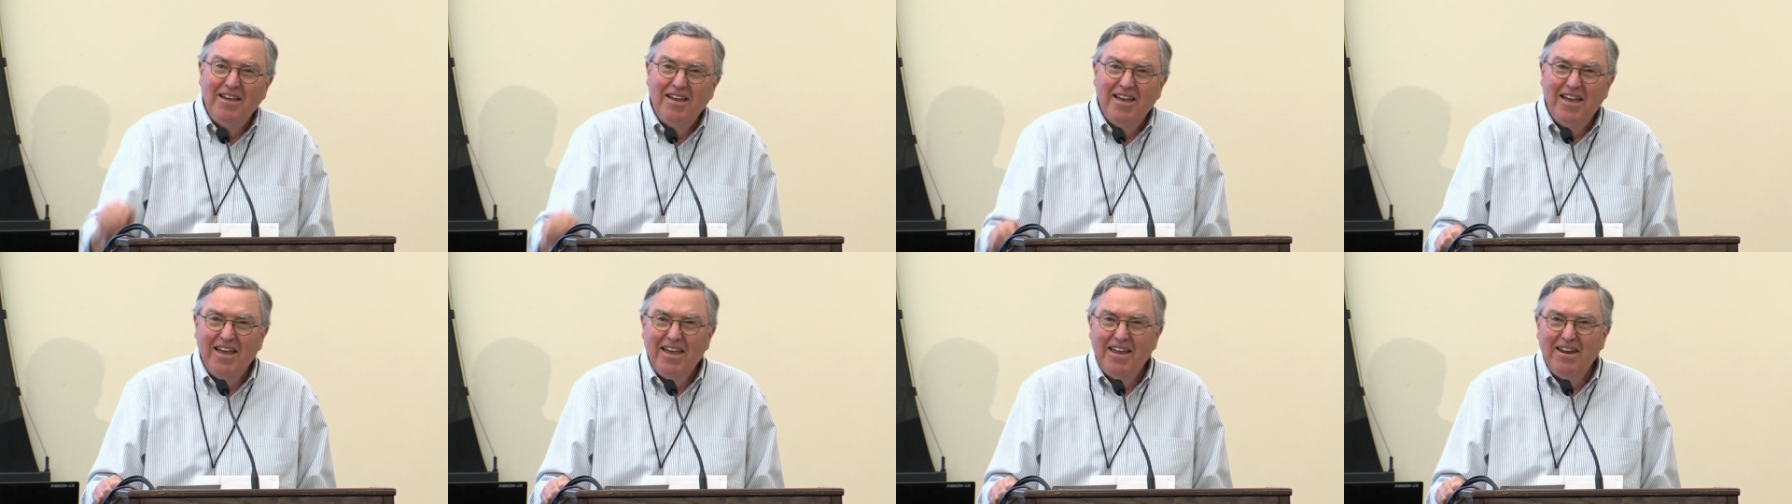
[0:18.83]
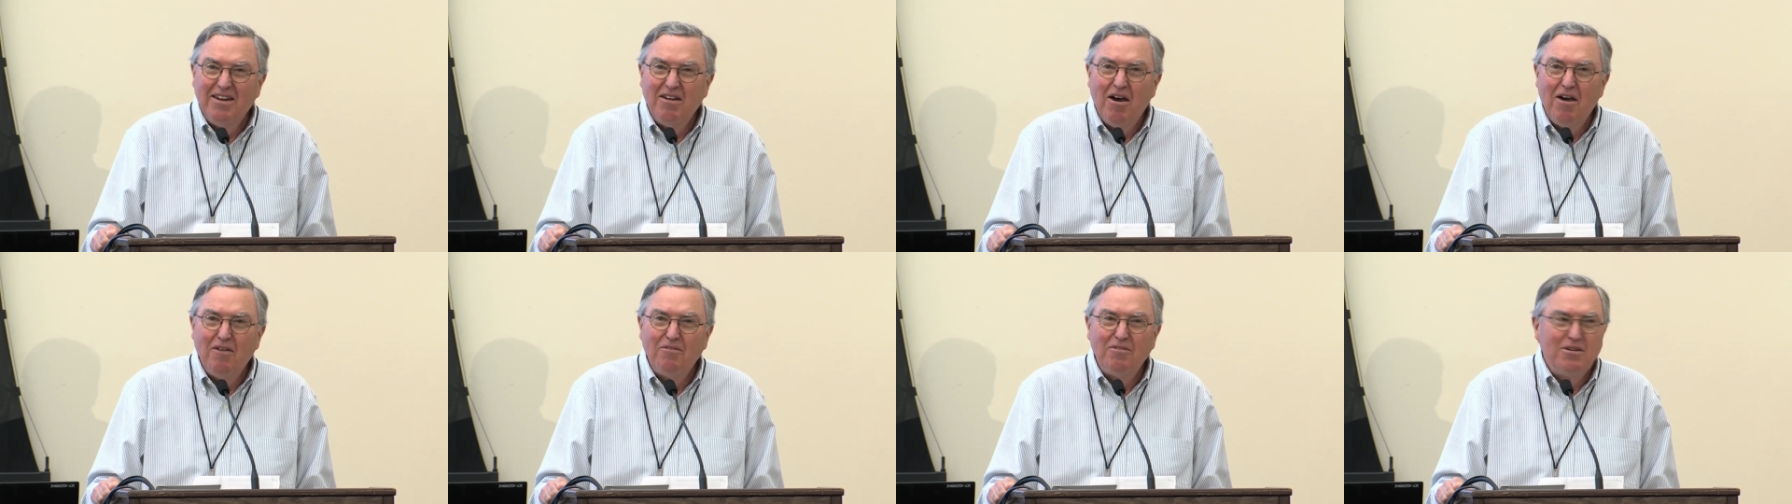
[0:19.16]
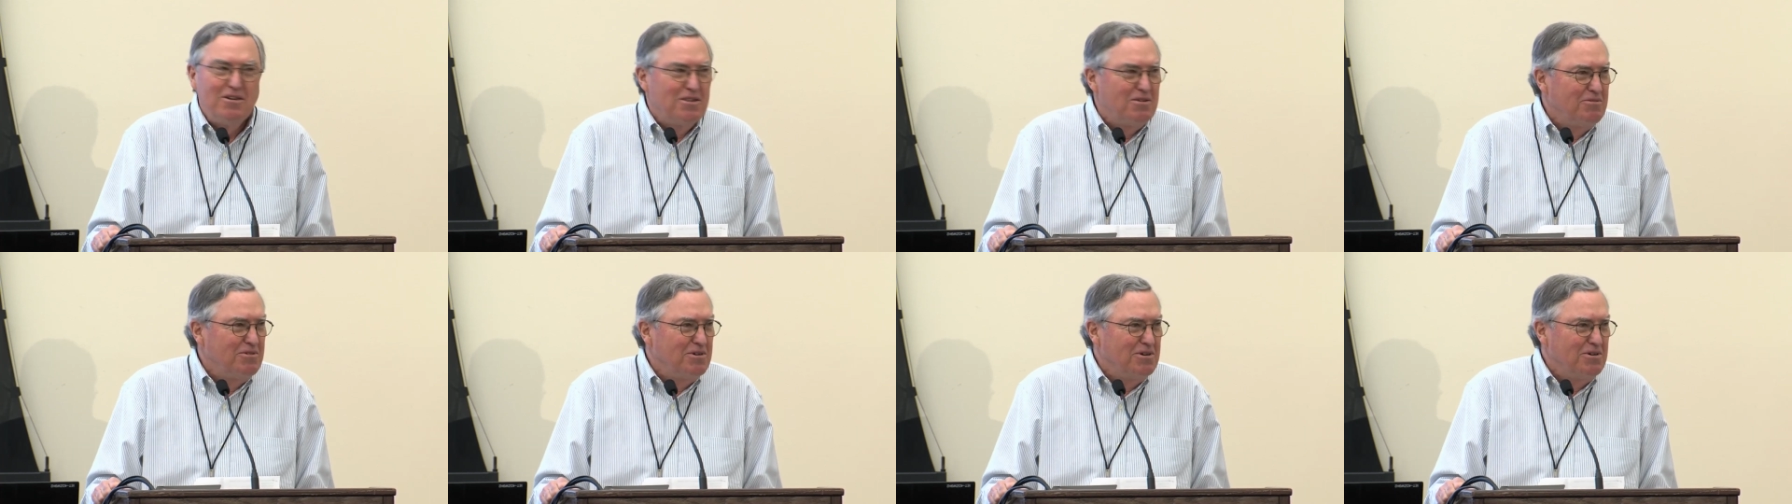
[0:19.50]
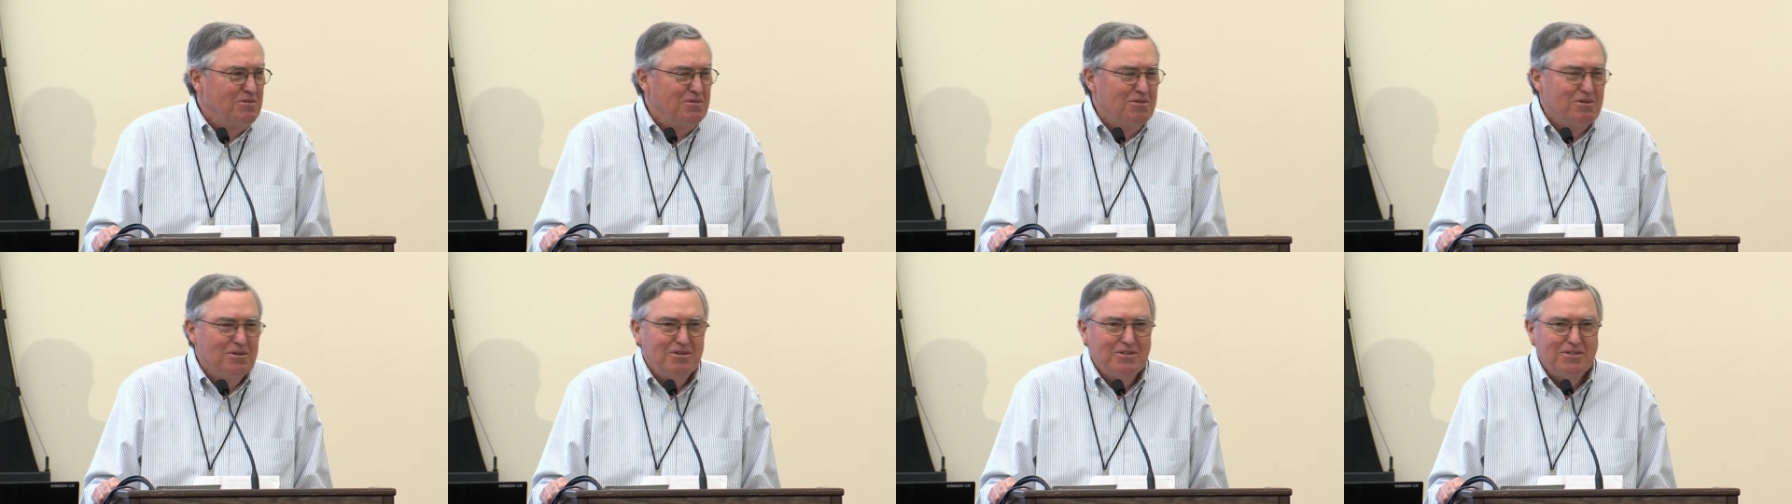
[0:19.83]
and off into the real
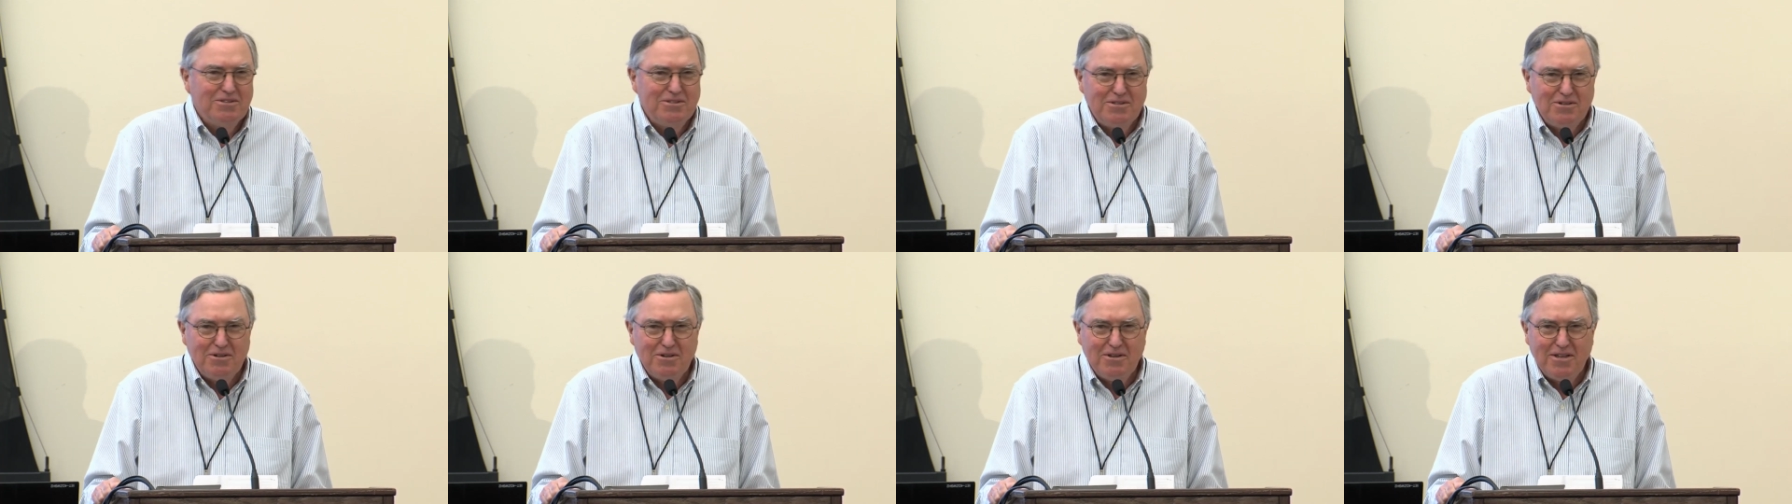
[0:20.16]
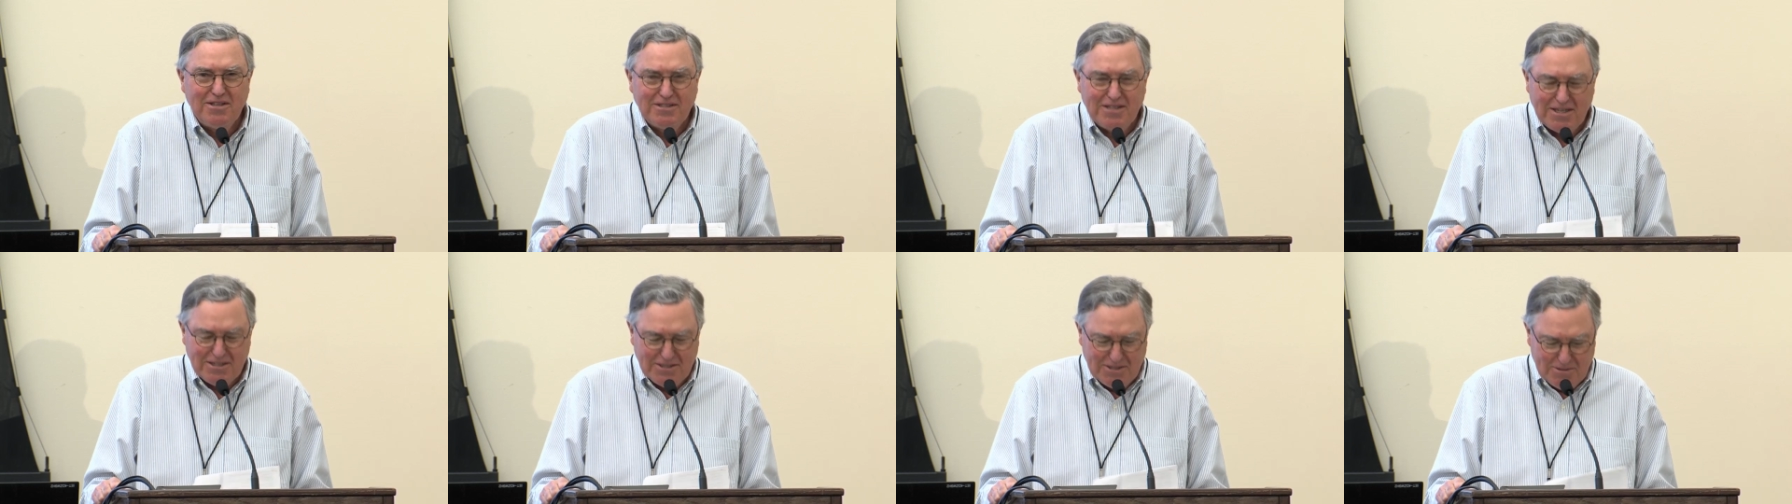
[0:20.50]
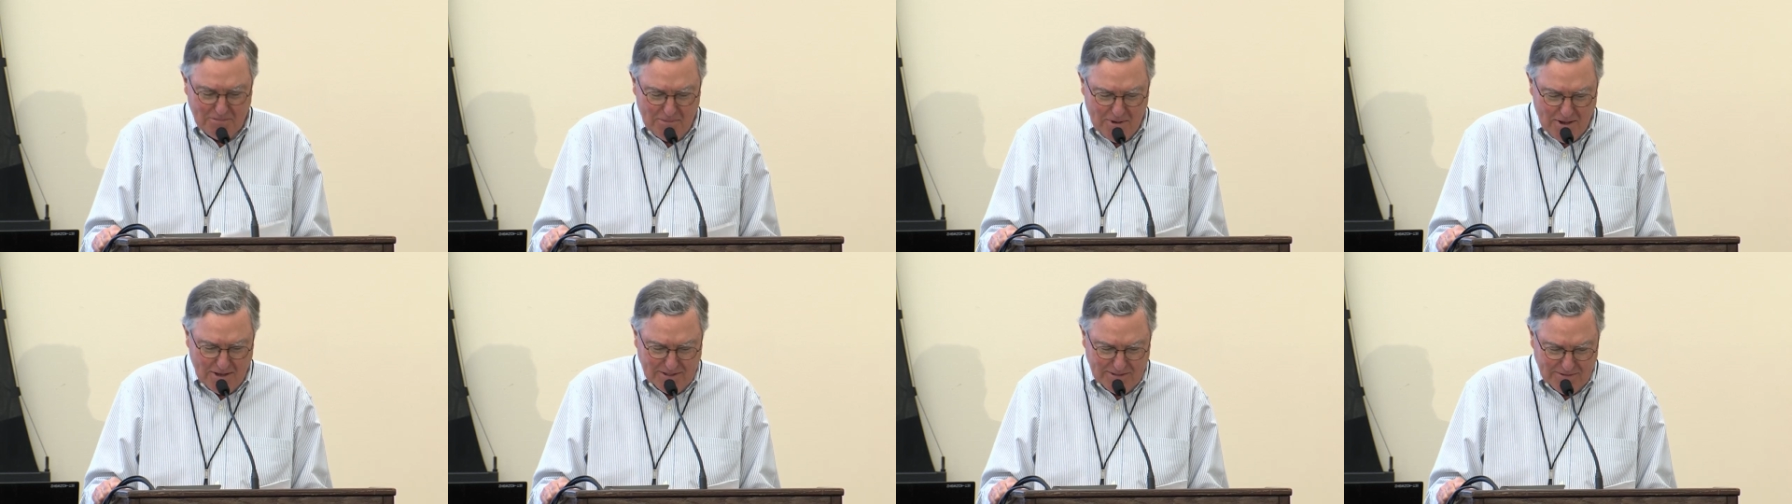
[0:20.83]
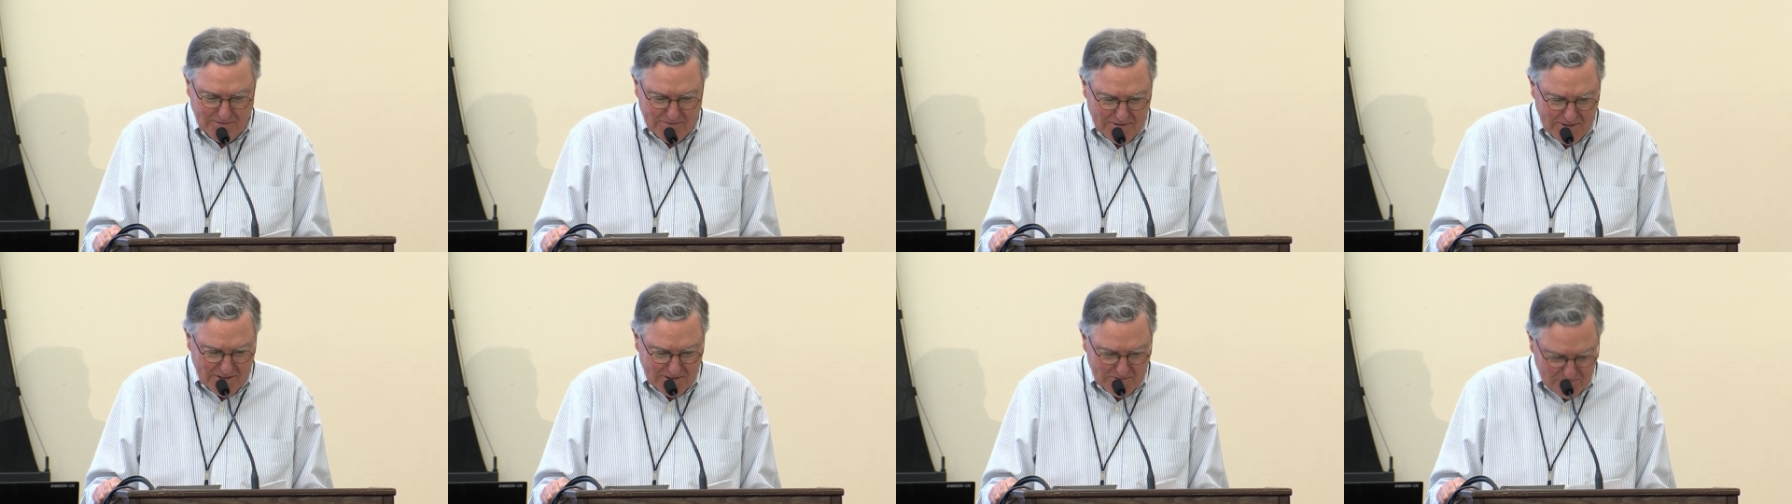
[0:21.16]
world, so that's a
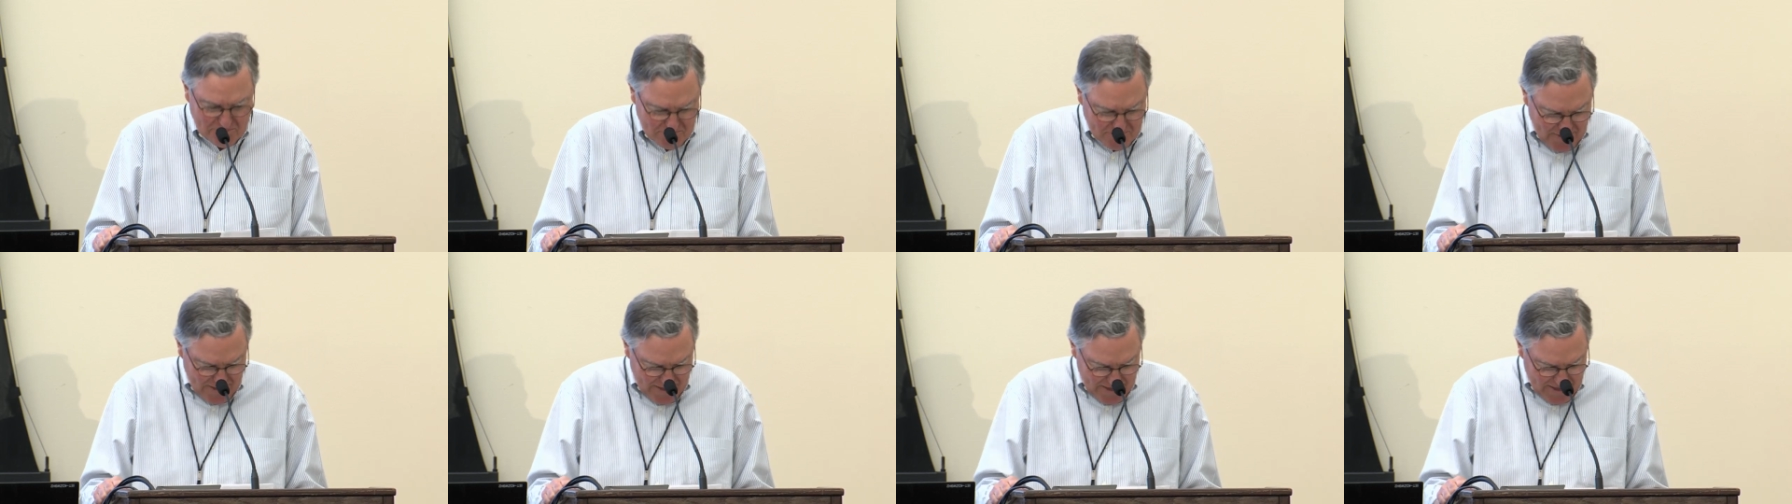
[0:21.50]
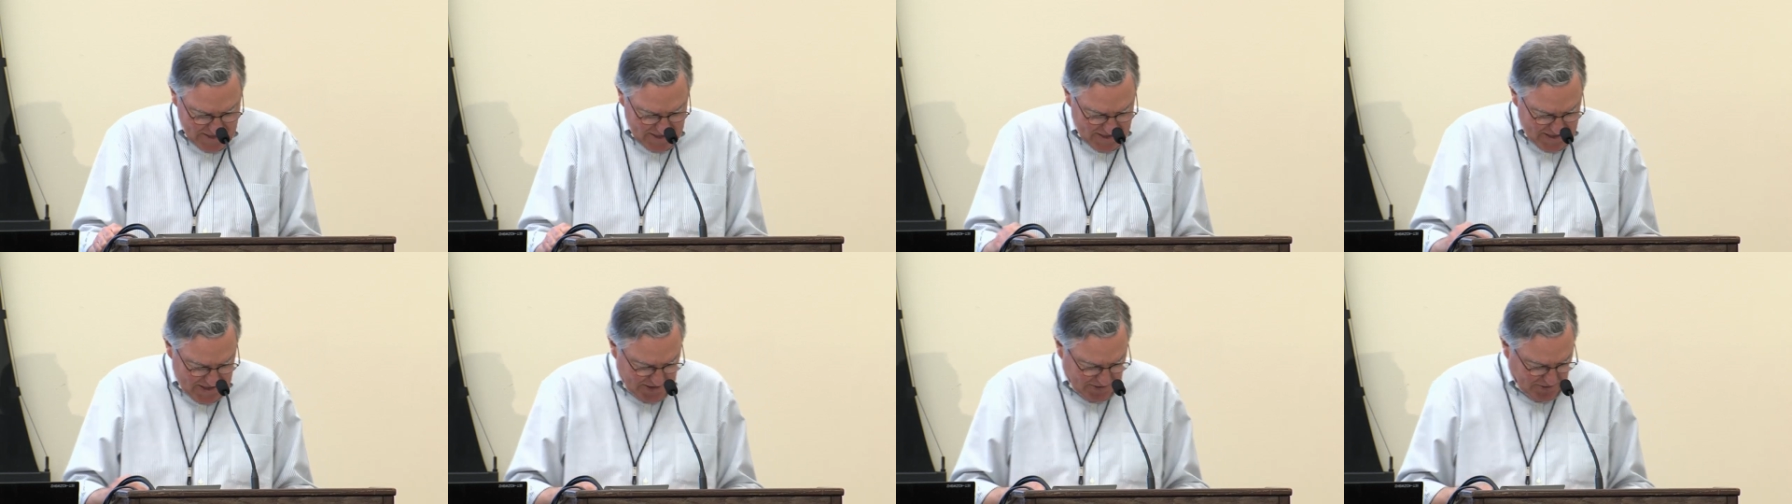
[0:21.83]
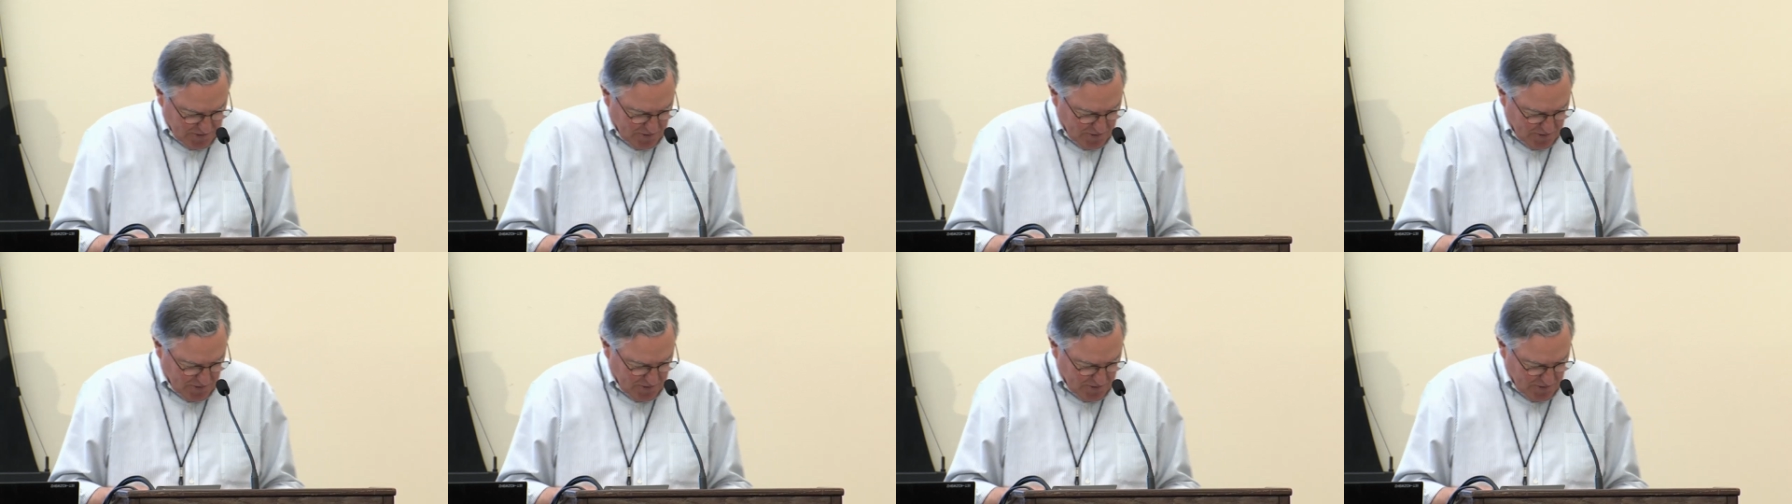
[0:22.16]
positive thing.